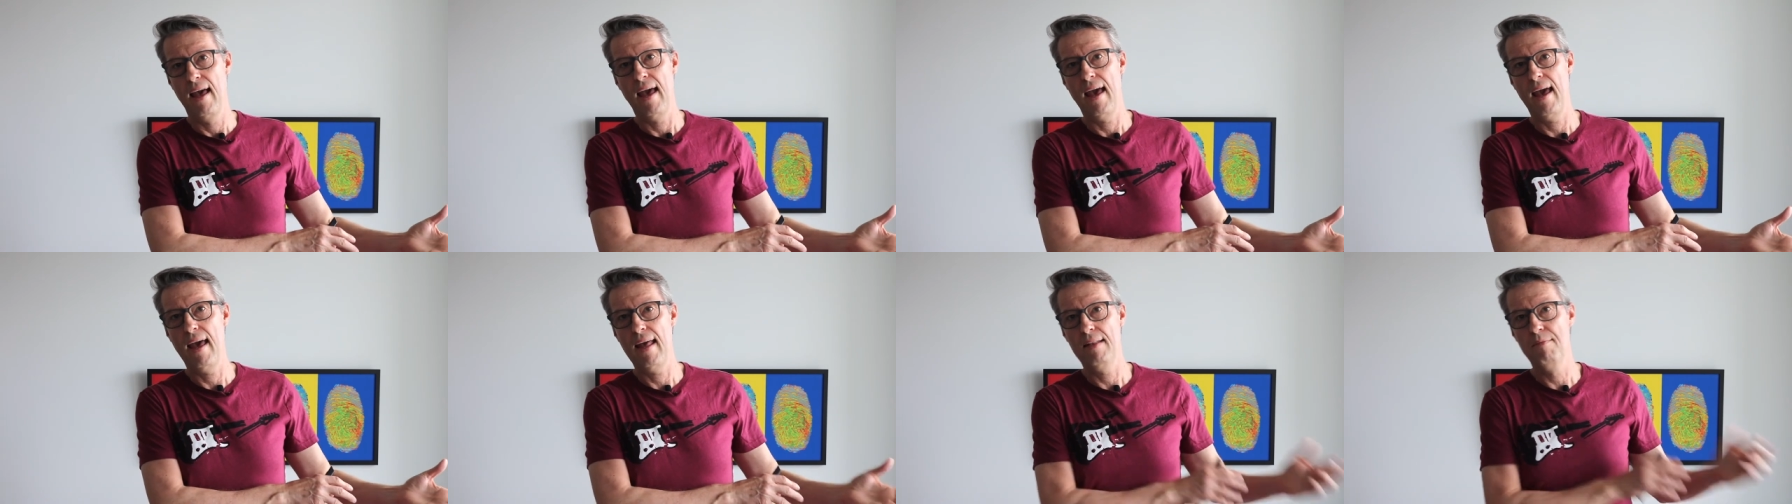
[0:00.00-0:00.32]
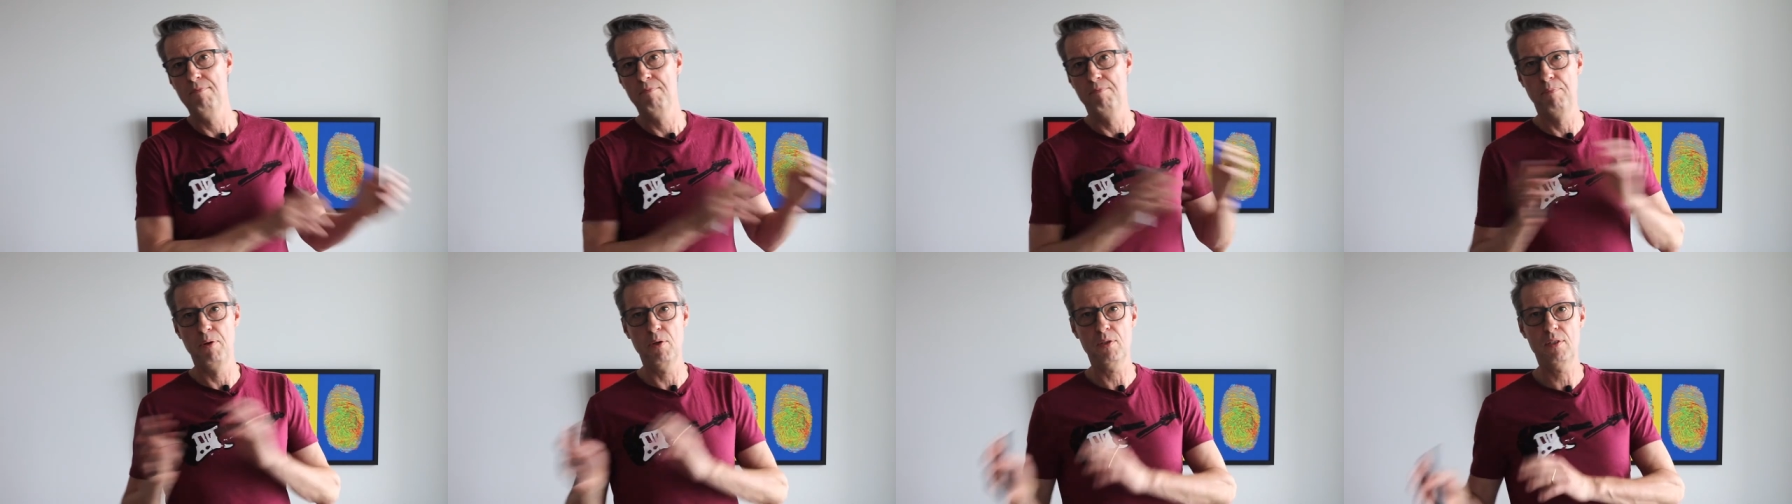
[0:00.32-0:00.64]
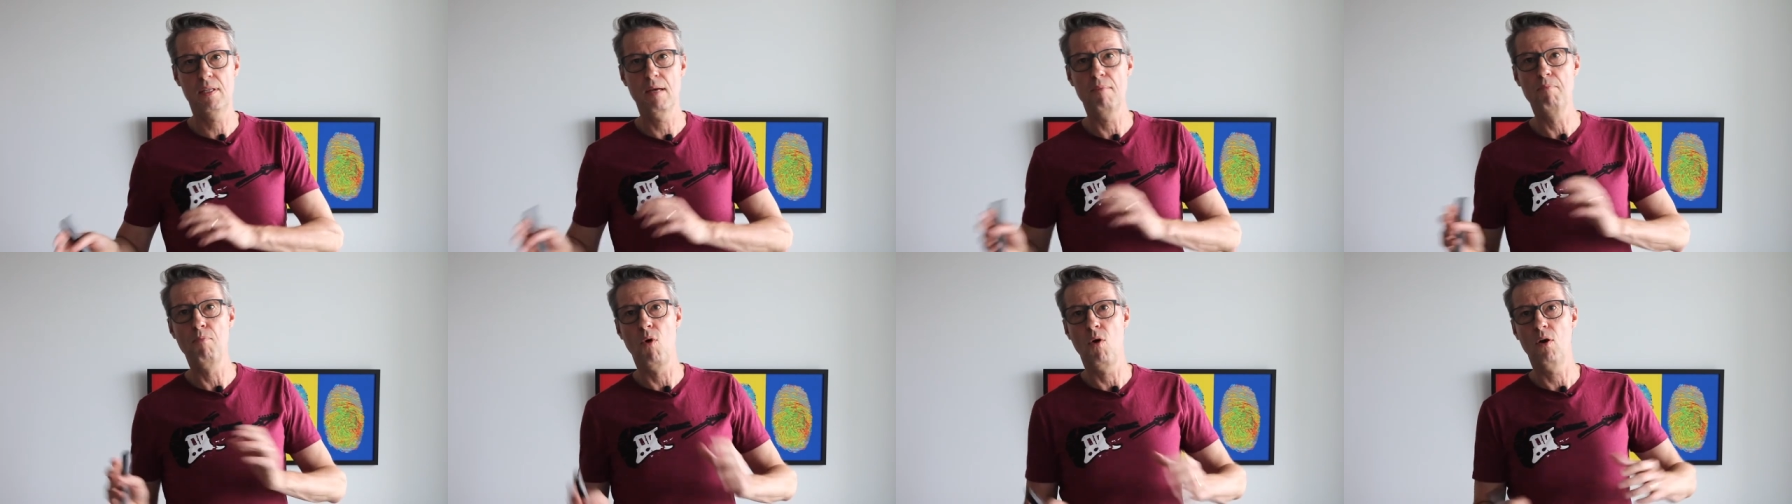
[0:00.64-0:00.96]
and
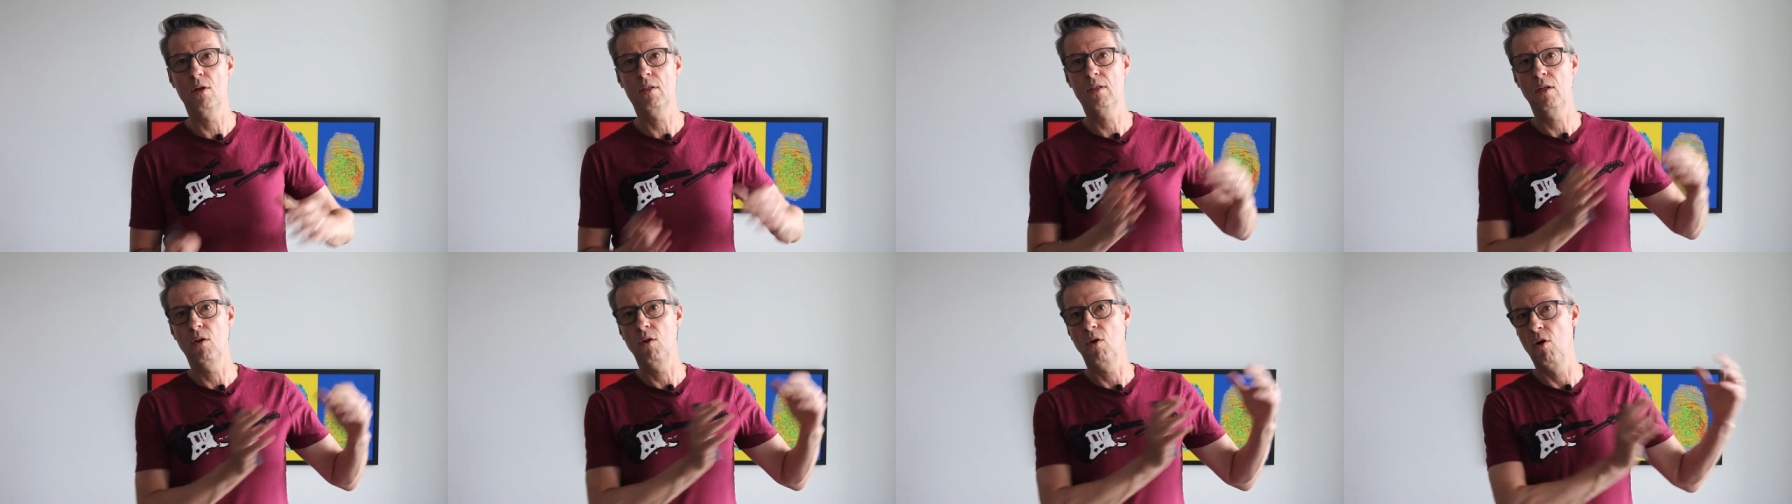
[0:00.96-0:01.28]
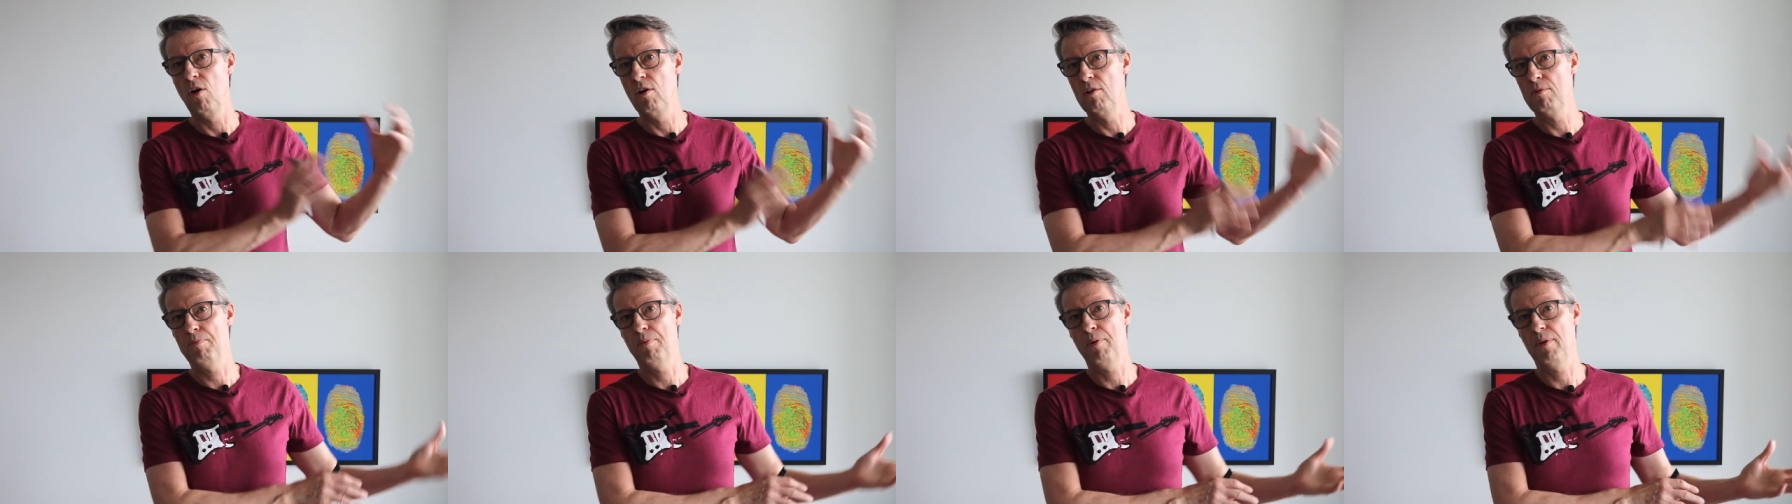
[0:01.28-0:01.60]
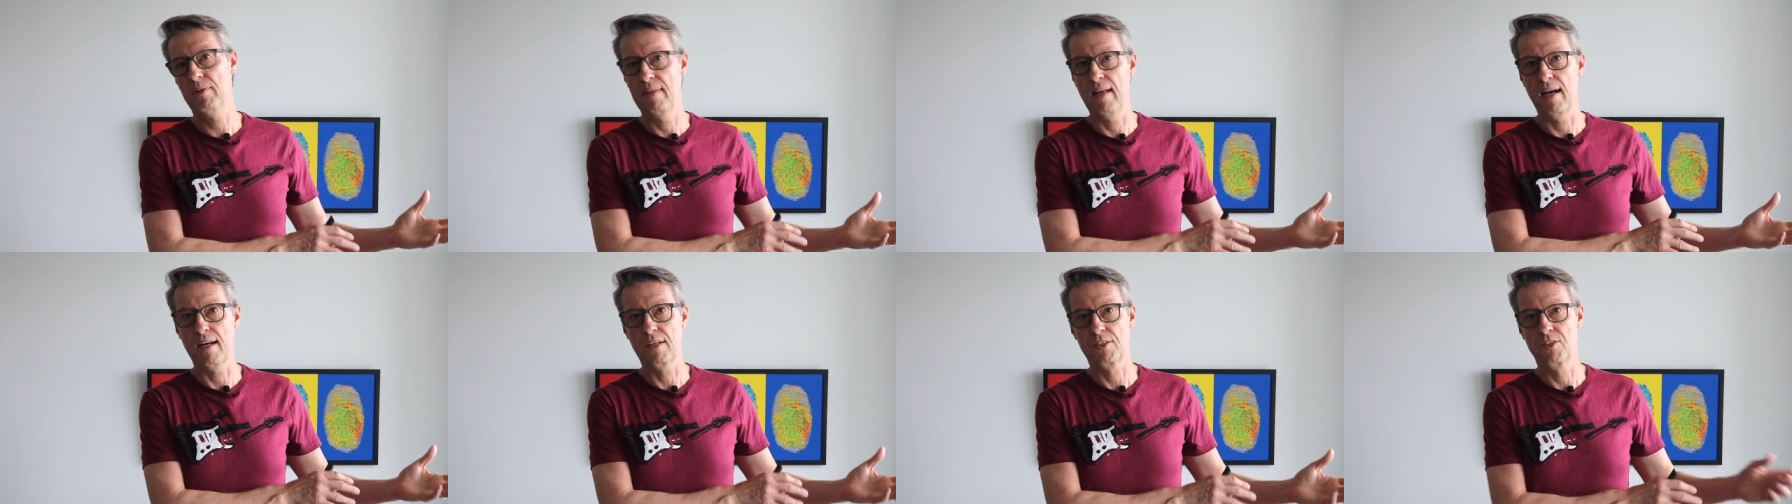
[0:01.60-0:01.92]
put the model on
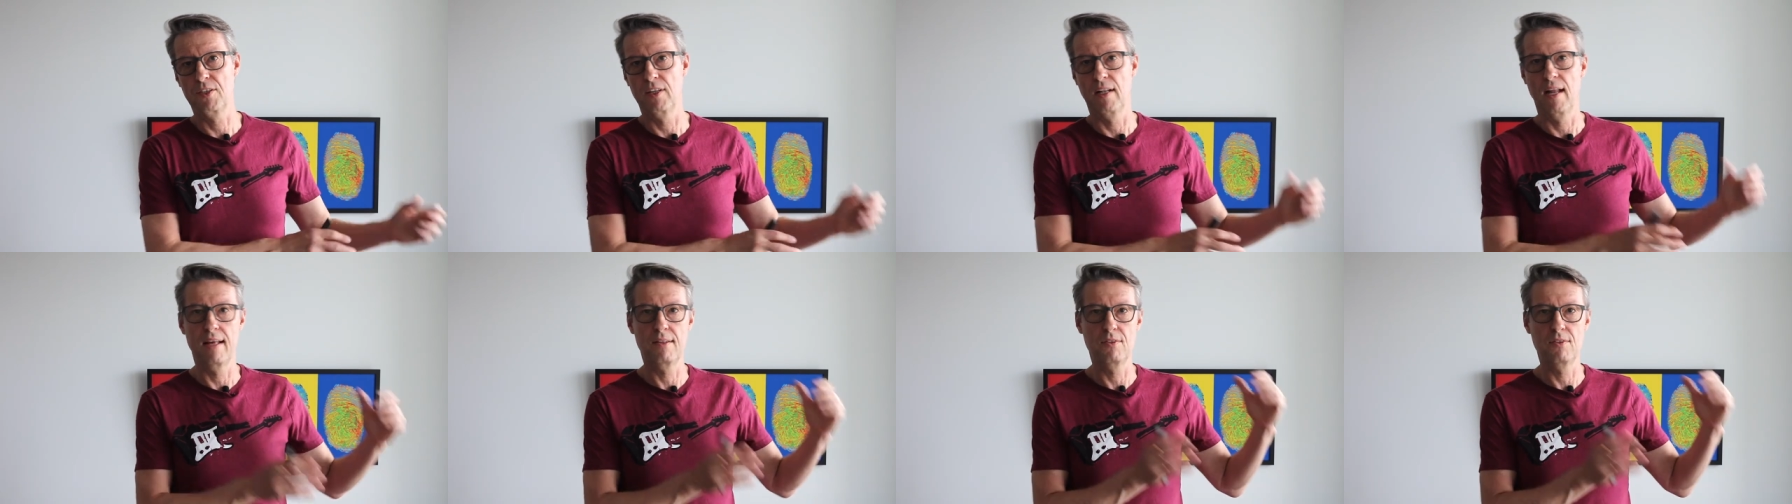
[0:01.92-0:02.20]
production.